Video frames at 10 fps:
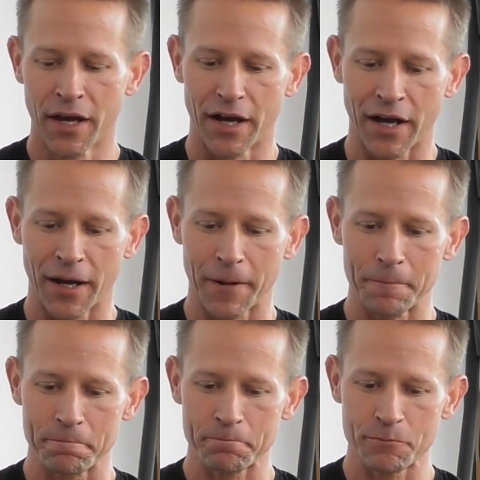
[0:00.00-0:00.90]

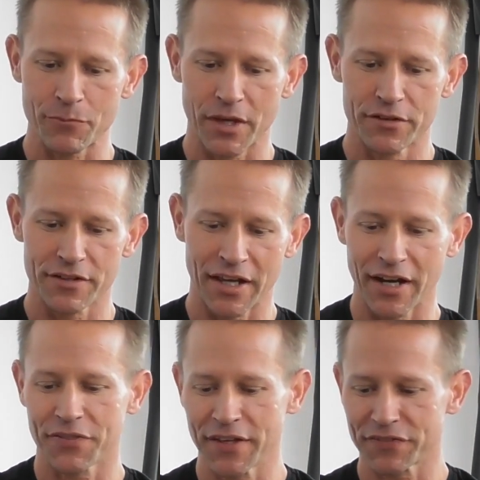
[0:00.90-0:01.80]
And
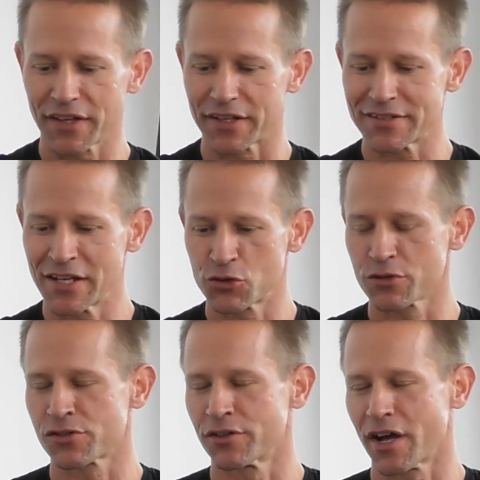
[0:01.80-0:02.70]
I think that
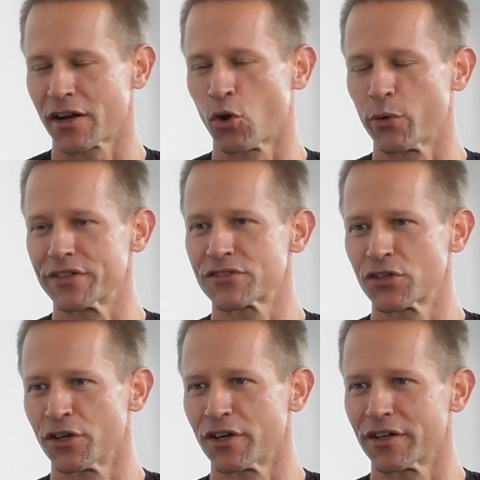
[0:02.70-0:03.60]
teachers are not always
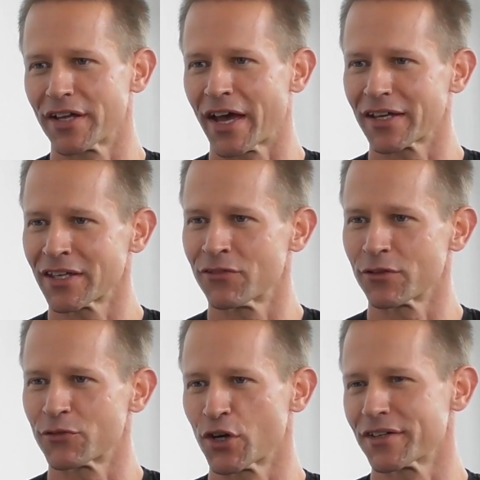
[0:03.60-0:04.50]
good at
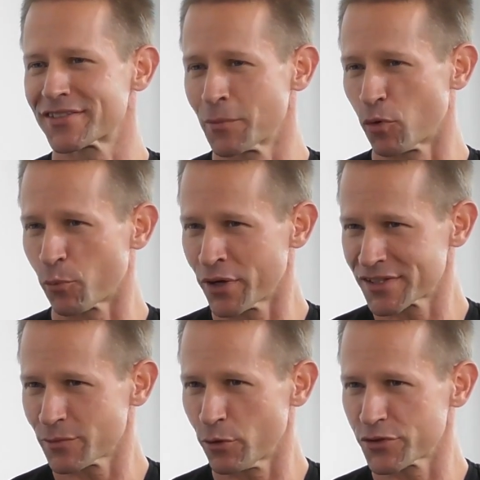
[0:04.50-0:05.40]
giving very simple
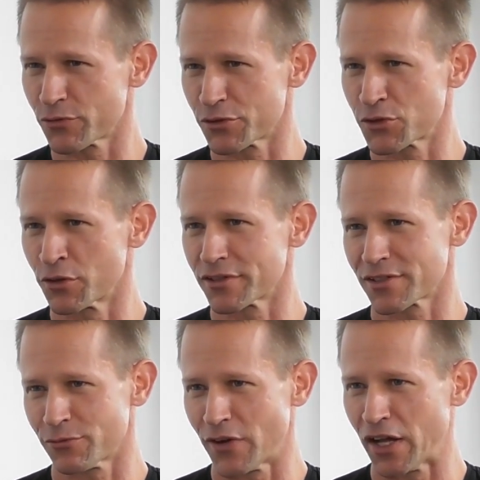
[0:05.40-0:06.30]
principles for students
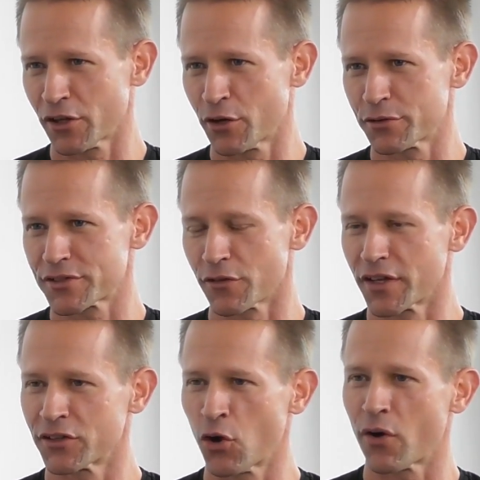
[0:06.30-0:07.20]
to follow, so they
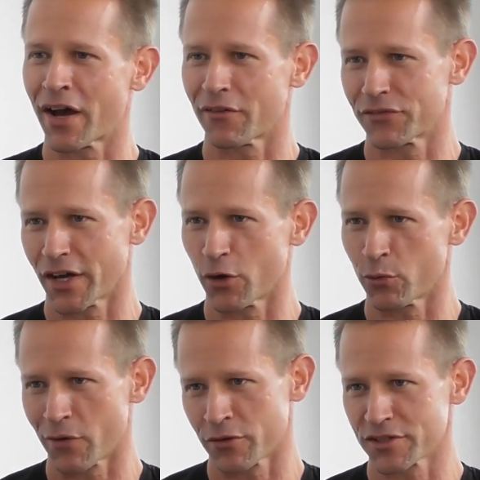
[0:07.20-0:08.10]
don't have that
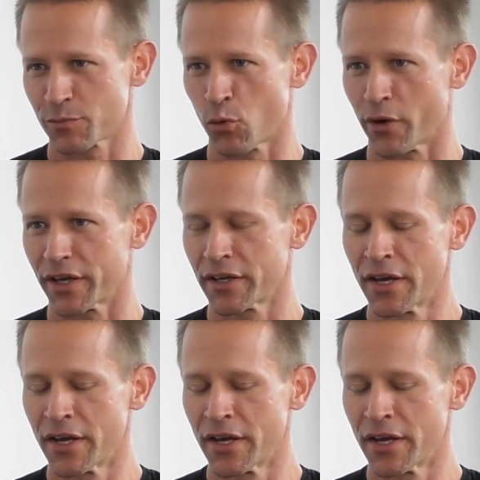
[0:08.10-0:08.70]
reference point.